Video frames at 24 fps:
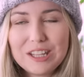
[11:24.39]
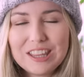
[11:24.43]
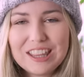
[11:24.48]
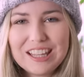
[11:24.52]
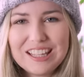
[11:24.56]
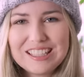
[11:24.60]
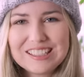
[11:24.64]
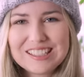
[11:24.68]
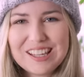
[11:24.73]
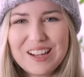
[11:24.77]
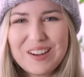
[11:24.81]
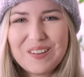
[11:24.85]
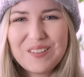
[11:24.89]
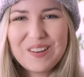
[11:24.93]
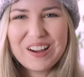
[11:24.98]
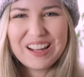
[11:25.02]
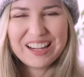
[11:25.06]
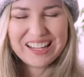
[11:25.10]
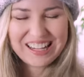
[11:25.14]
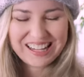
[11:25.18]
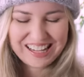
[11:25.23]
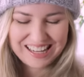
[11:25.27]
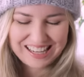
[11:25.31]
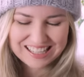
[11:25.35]
things I
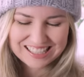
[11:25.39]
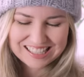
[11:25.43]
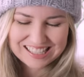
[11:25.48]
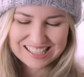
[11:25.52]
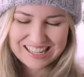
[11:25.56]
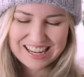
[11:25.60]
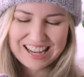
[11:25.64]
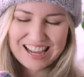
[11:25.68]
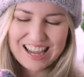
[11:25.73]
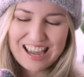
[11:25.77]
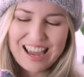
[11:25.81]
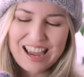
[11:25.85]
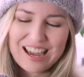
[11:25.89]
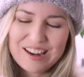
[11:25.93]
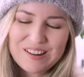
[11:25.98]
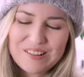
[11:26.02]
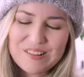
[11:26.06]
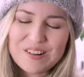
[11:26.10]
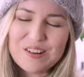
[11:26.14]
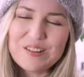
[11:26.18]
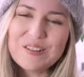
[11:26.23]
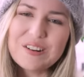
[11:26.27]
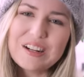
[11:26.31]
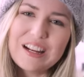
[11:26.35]
want in it. I don't
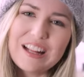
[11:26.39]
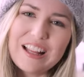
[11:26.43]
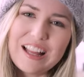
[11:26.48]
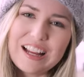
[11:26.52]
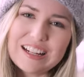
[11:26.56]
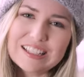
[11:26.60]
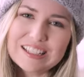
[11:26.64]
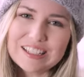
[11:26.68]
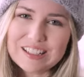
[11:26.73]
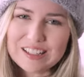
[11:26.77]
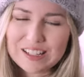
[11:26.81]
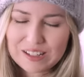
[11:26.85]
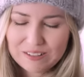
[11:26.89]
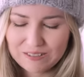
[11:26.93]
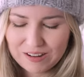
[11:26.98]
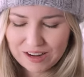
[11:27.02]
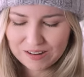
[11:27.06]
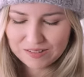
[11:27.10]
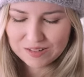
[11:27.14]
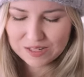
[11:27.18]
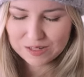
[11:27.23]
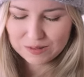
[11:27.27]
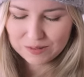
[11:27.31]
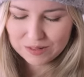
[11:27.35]
know when I'll actually get
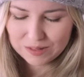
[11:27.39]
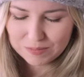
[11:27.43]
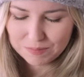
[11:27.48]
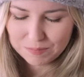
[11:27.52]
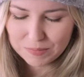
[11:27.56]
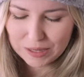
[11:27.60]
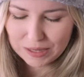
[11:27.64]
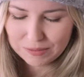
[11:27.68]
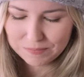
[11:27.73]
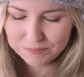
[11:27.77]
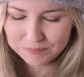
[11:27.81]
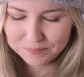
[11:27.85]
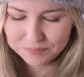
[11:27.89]
around to it, but,